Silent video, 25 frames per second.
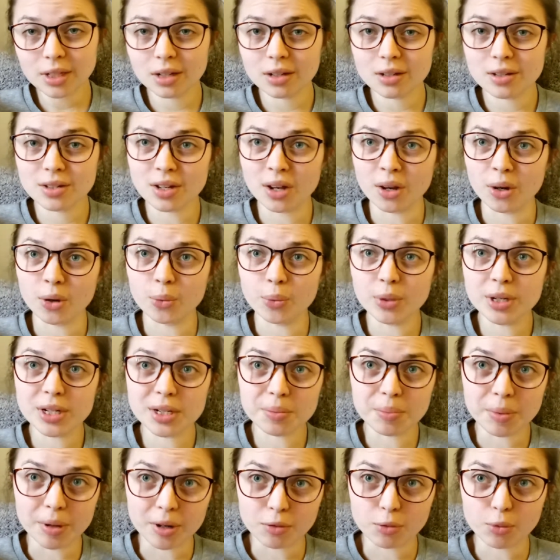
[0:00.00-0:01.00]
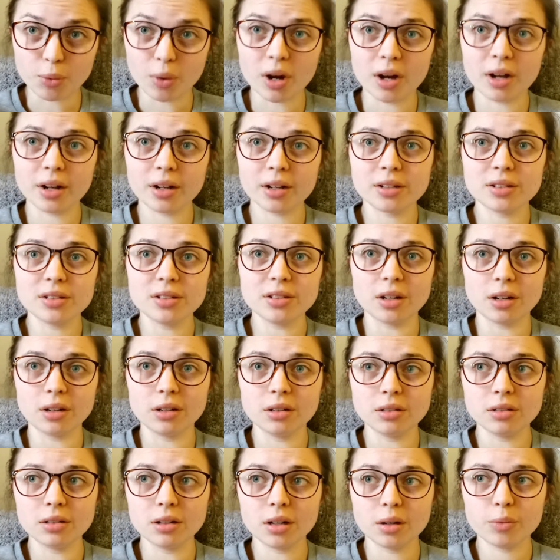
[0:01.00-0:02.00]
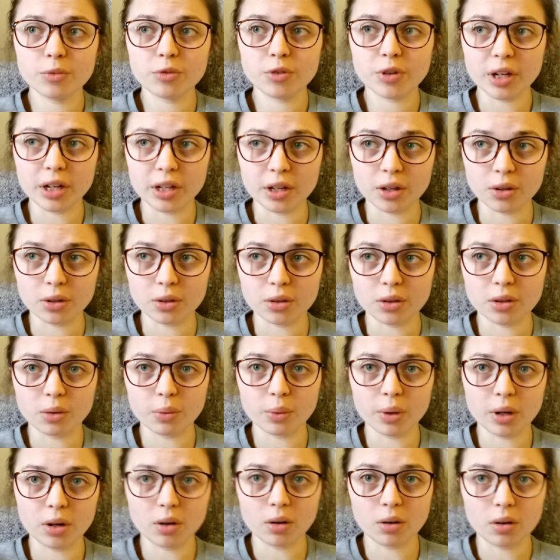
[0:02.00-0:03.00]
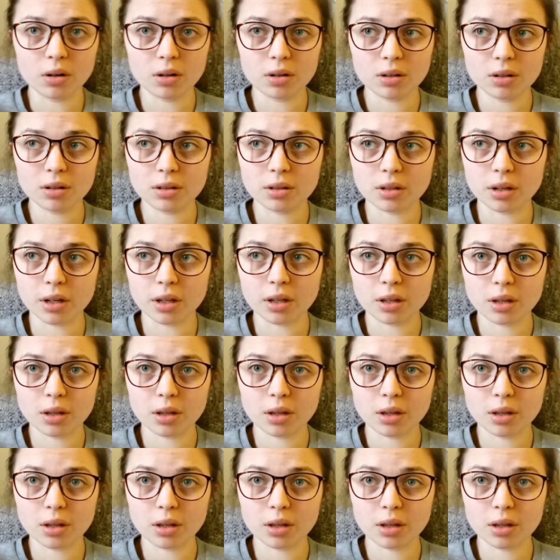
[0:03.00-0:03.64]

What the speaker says: So we did a bit of work. So I'm feeling good that we're not like